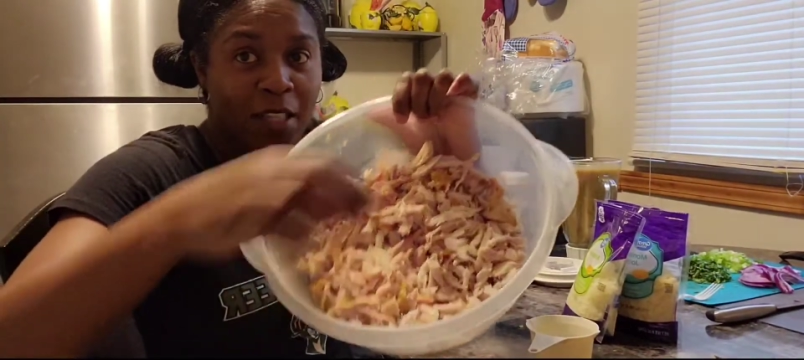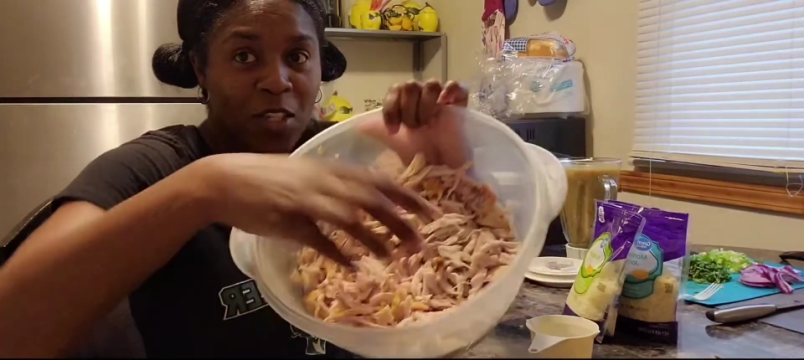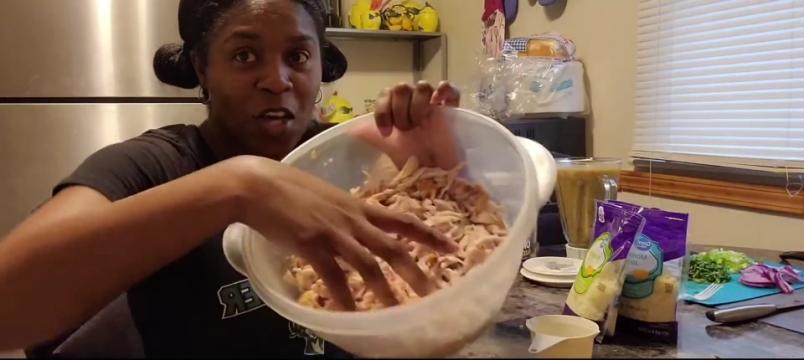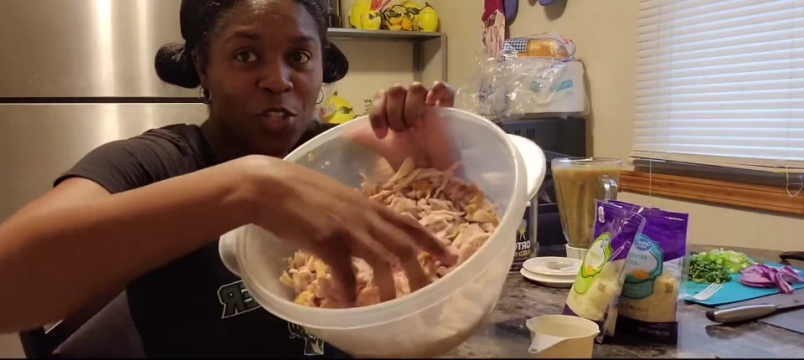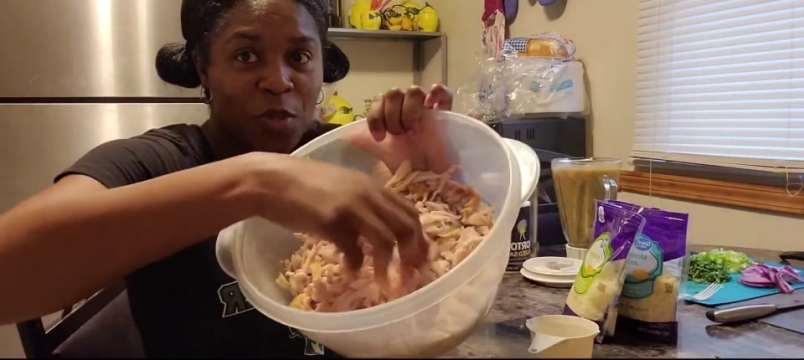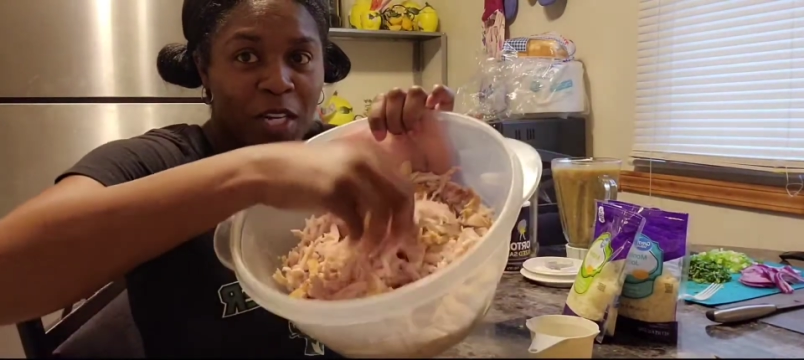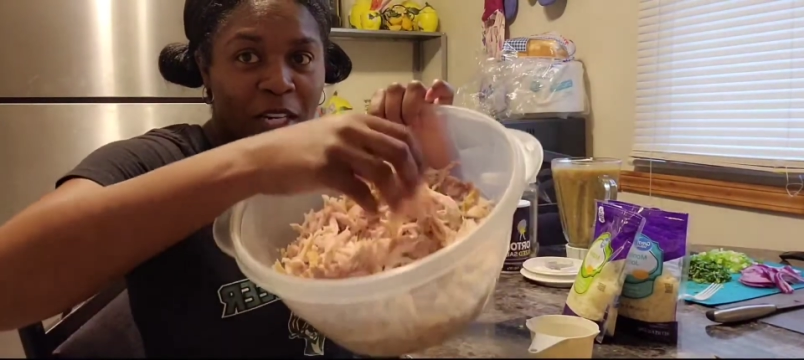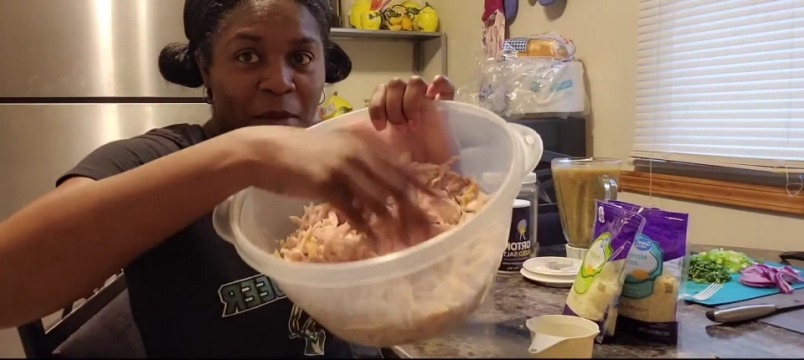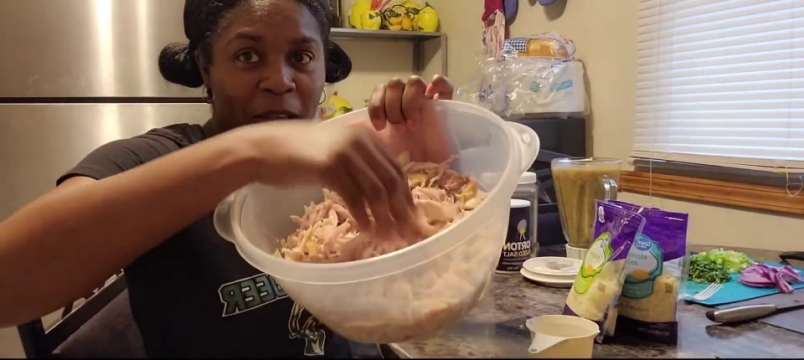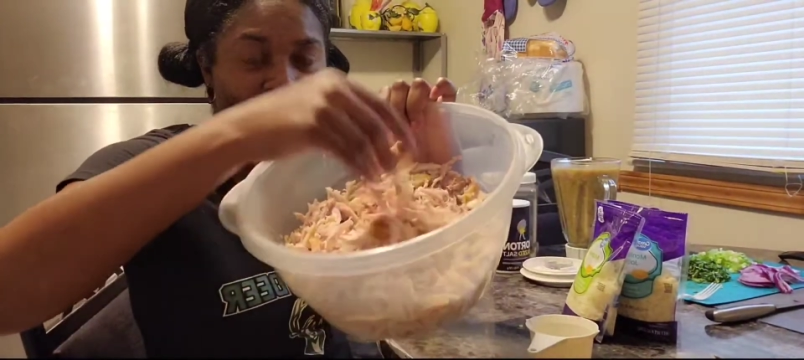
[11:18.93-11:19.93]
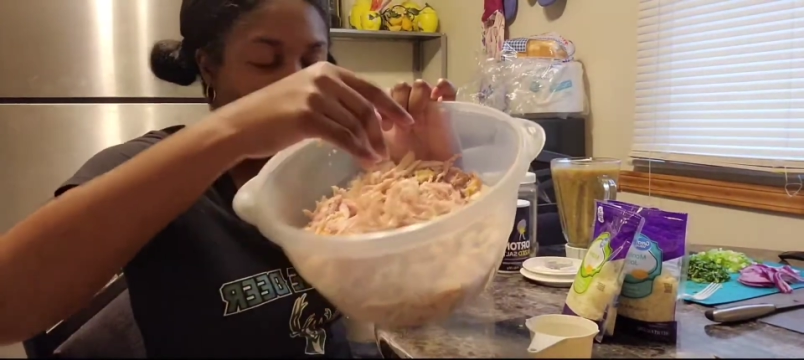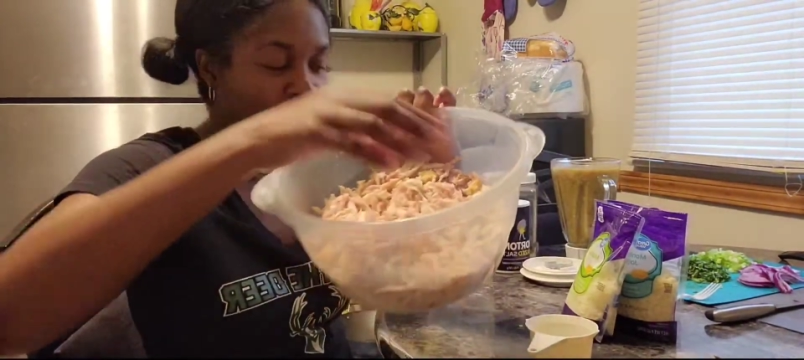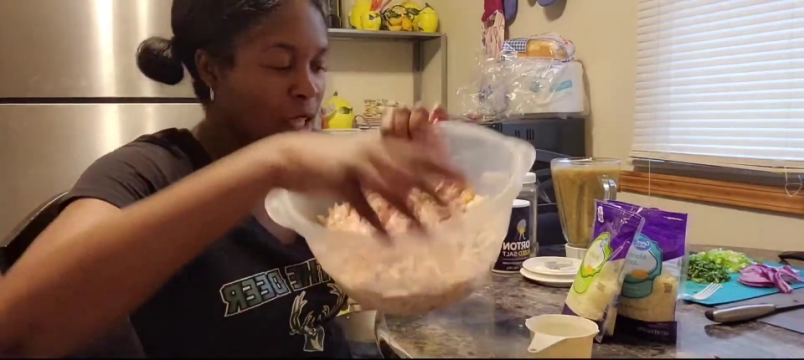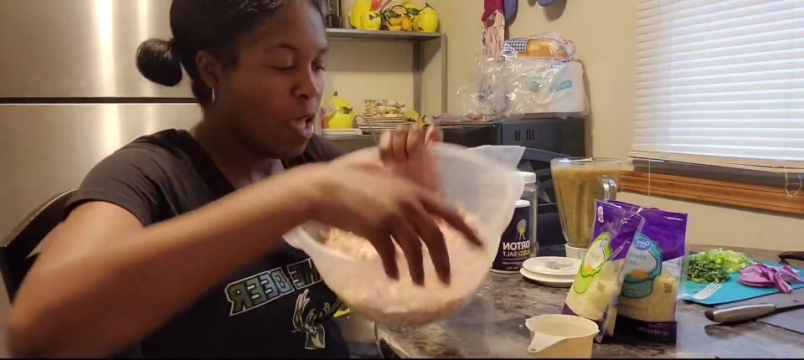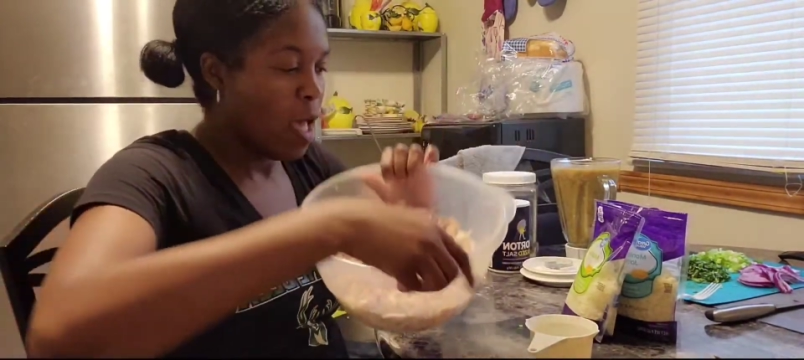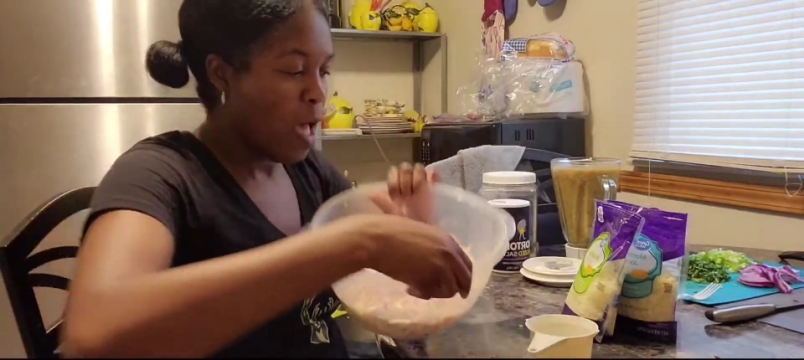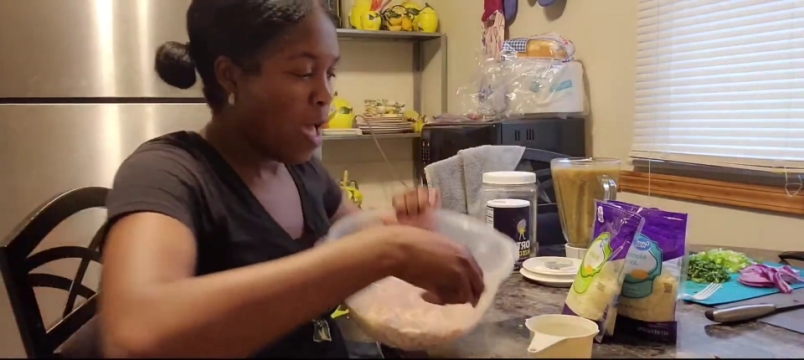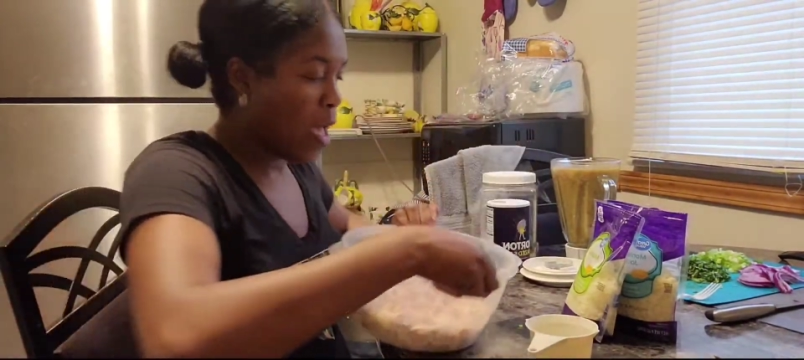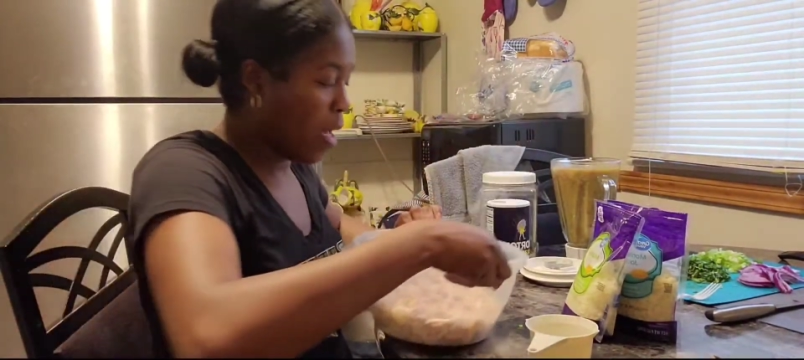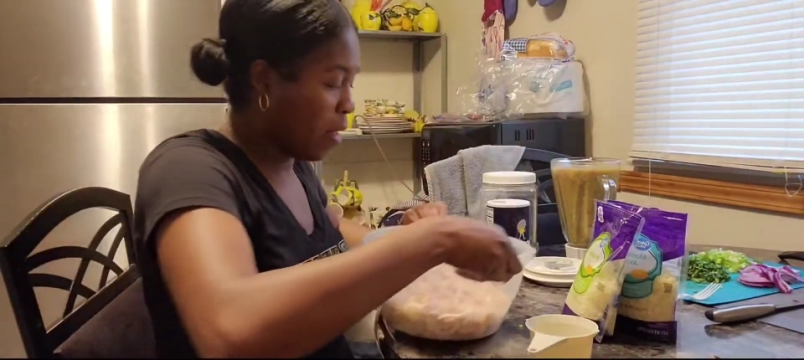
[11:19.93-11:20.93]
It's all shredded up, guys,
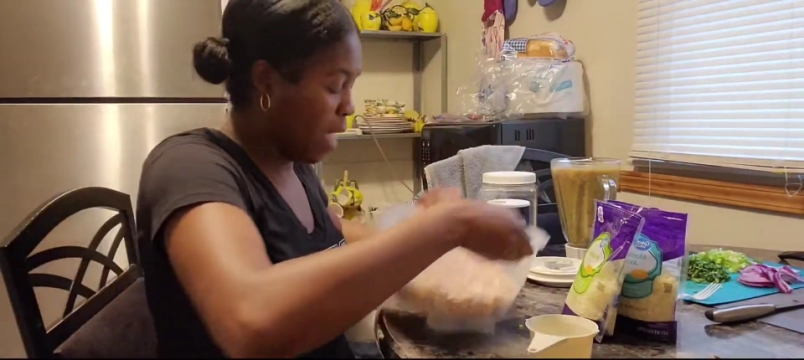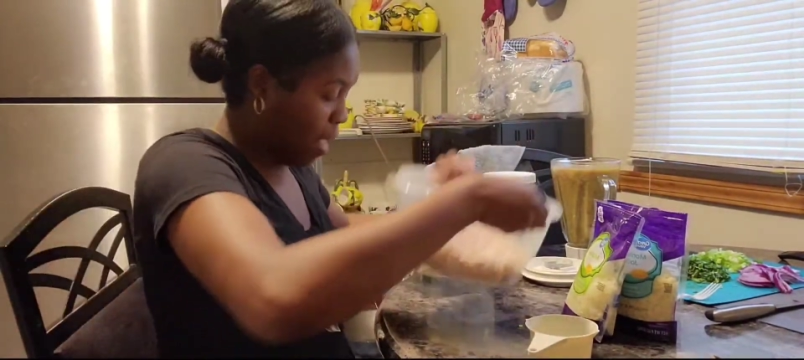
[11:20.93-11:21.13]
and